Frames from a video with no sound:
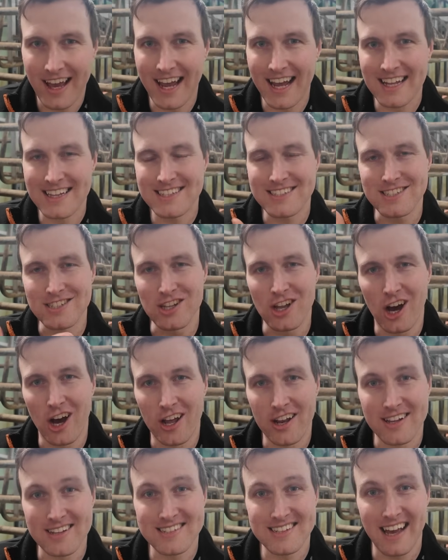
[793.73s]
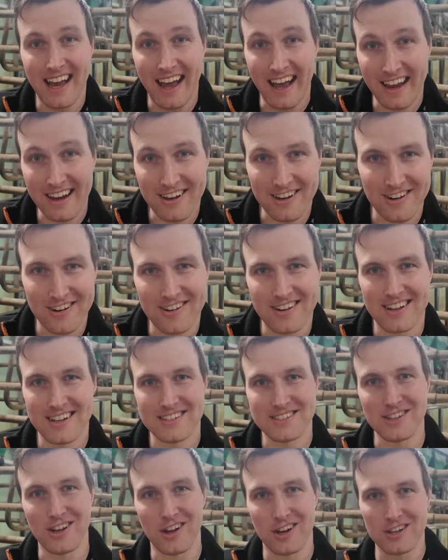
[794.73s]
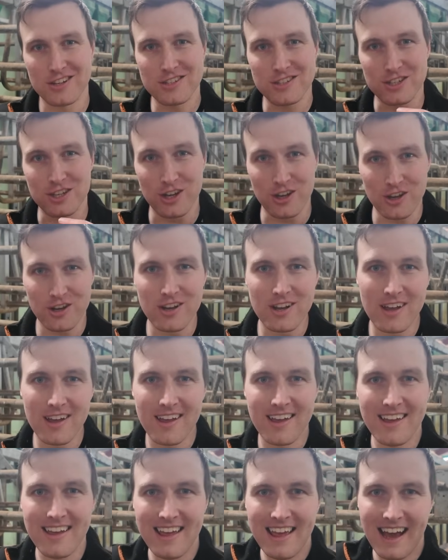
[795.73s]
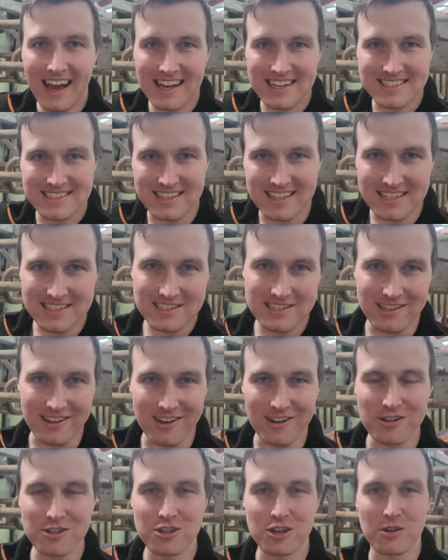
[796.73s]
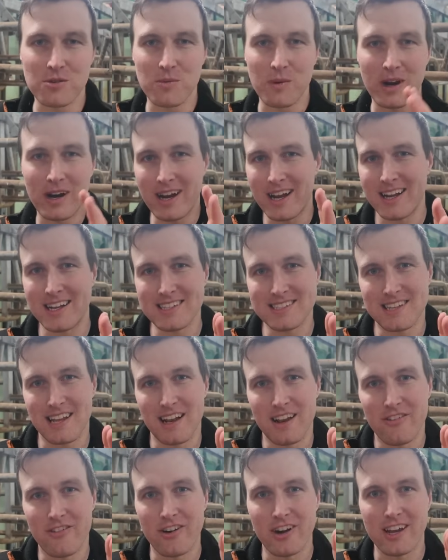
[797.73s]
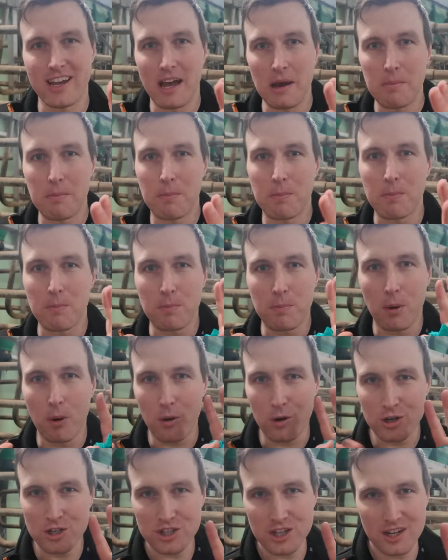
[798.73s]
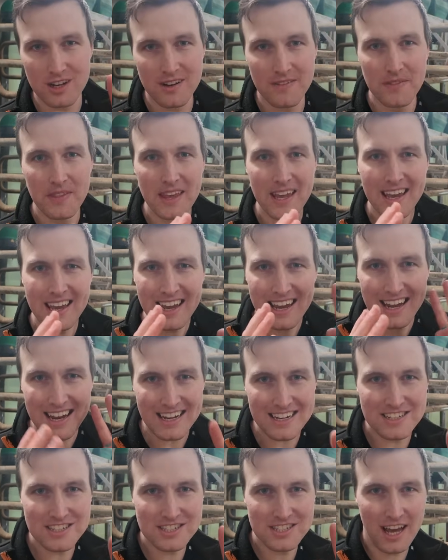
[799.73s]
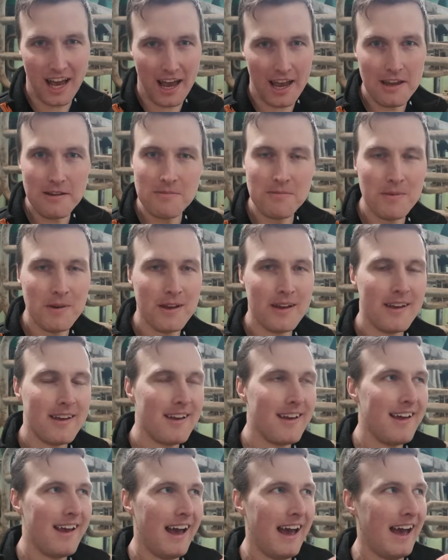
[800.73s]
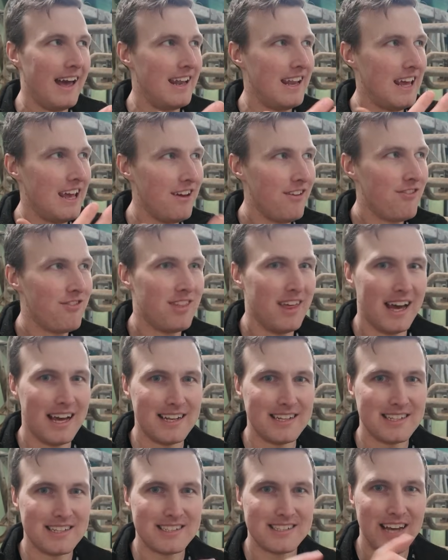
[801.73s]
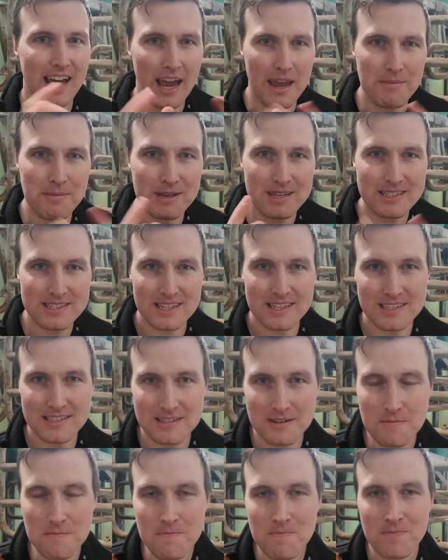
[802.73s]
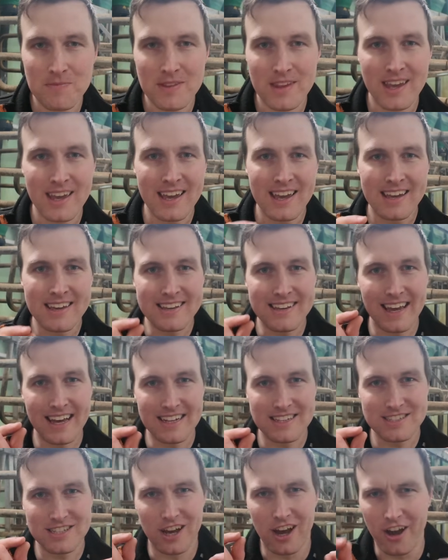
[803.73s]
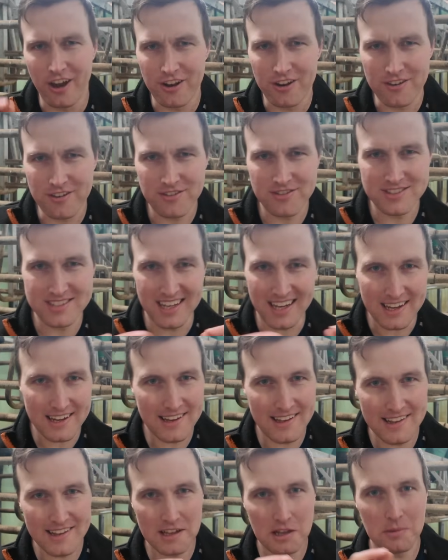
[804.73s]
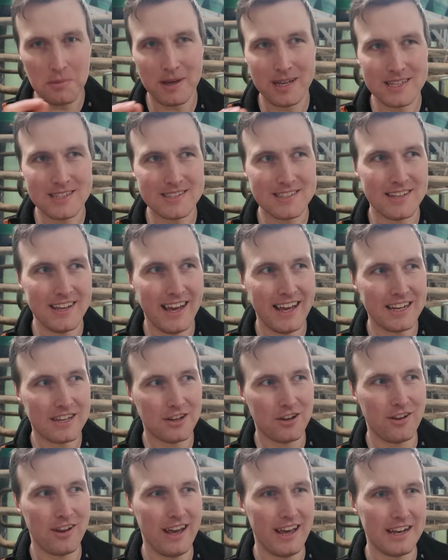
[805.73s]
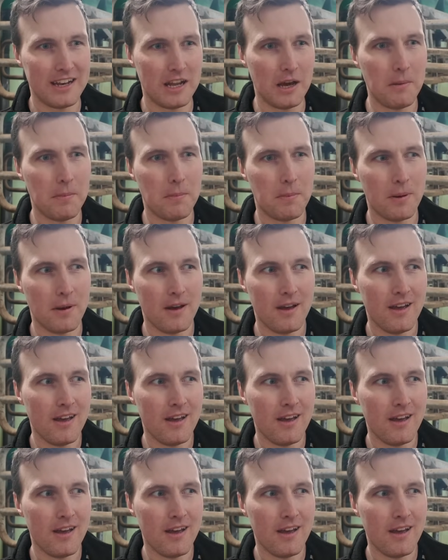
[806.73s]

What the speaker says: it's not as accurate, it's not as good as this solution where it is delivering a portion each time. And if that timing system gets out of sync a little bit, it could end up